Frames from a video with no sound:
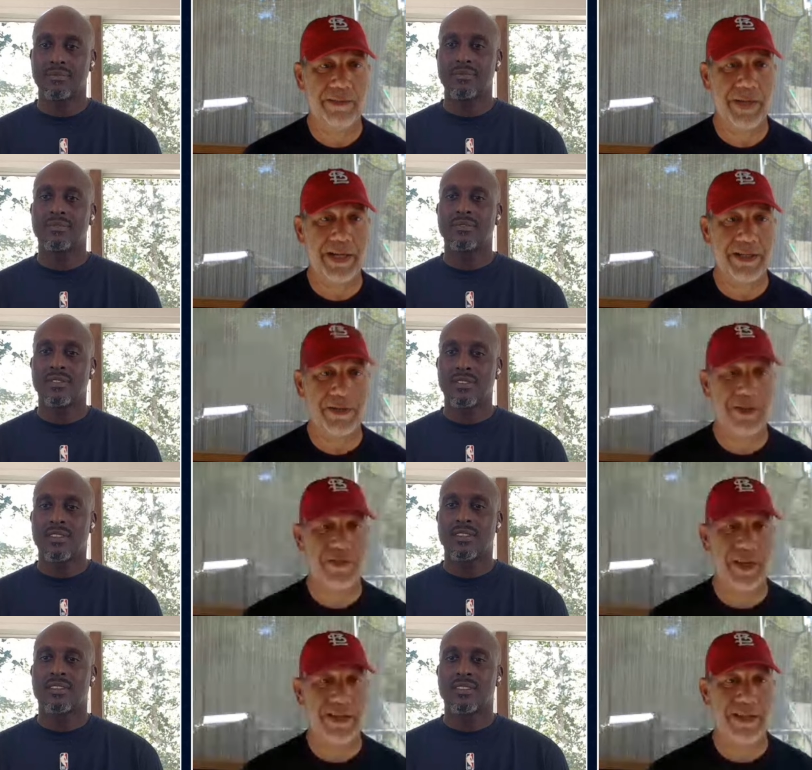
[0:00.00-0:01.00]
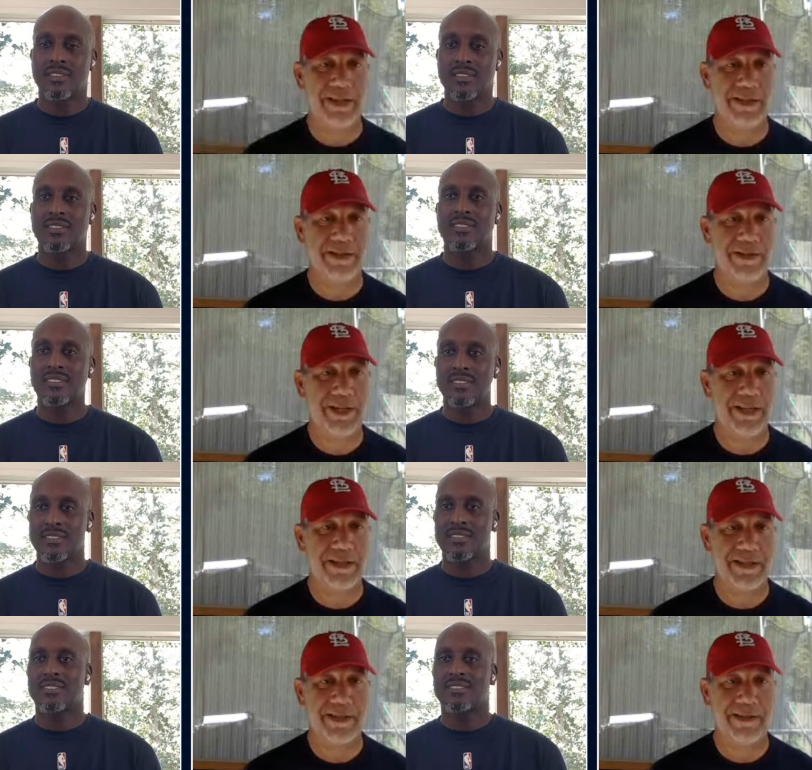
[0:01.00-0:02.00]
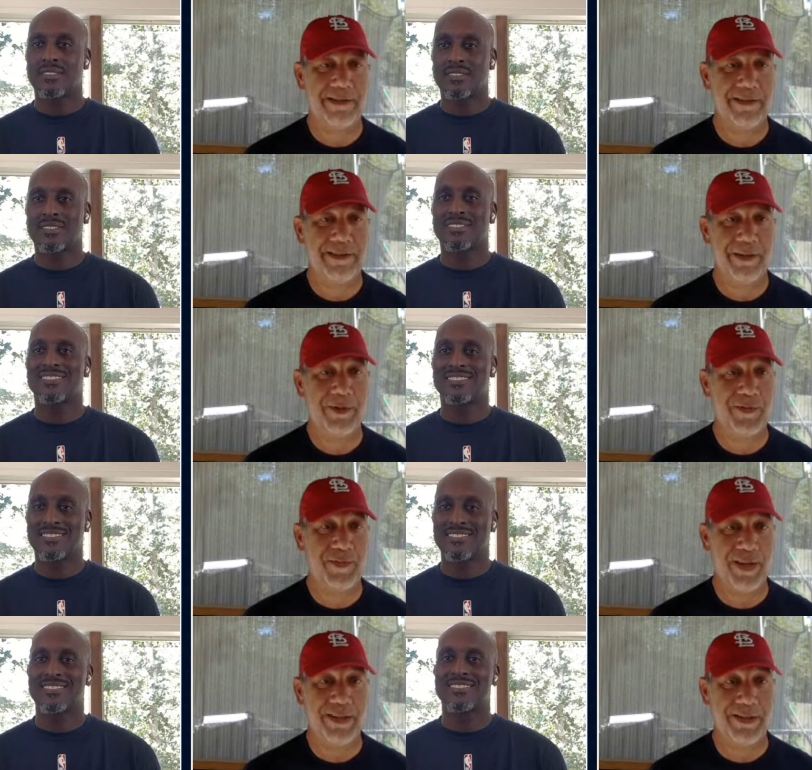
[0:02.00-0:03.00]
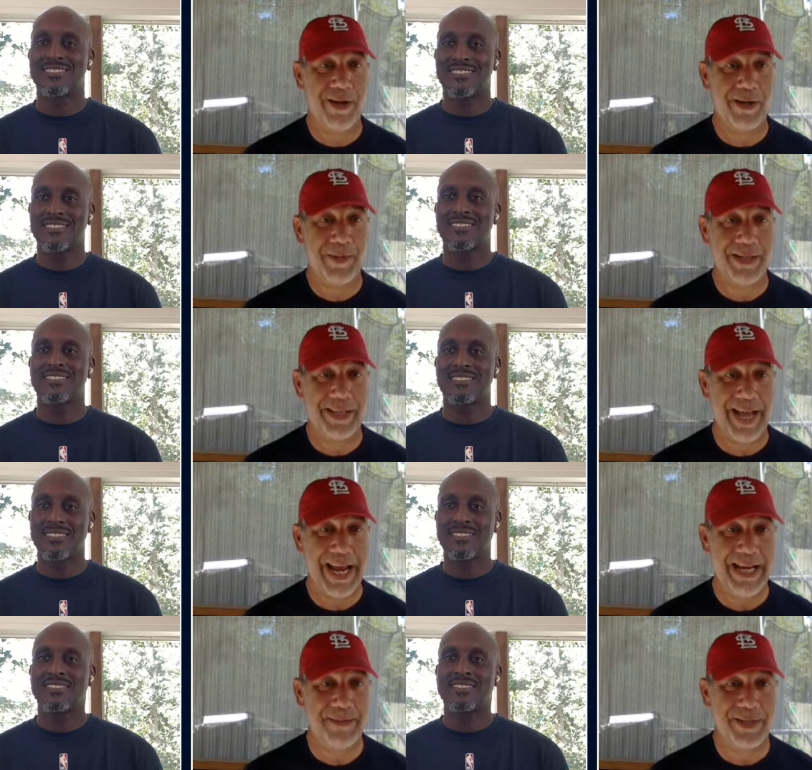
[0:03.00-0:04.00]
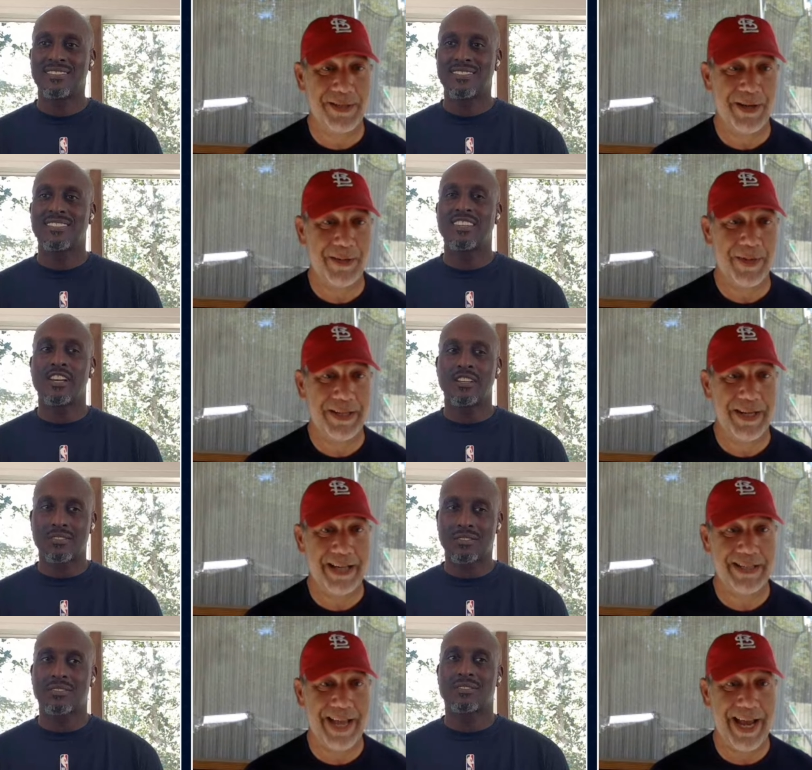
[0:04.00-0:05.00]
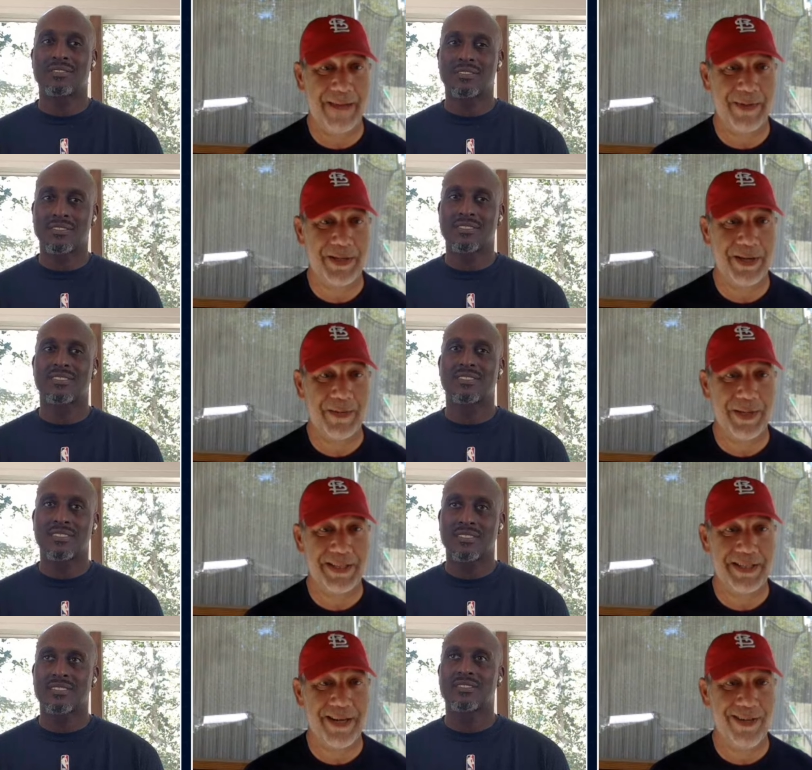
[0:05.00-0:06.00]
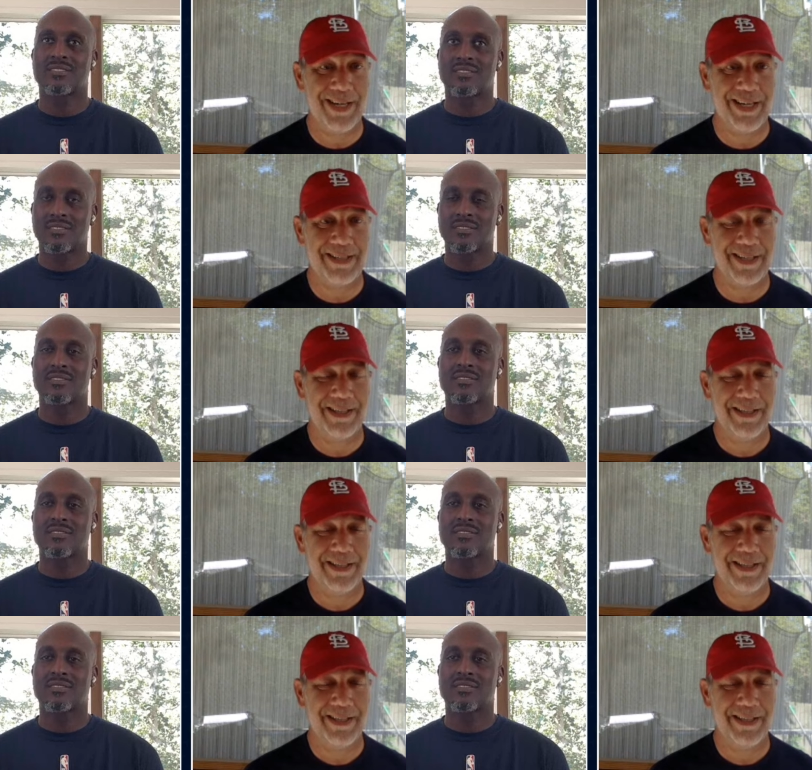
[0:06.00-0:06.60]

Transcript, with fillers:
Speaker 1: because it was fun to just it was fun to talk about the games and talk about yes. the next game and talk about the series and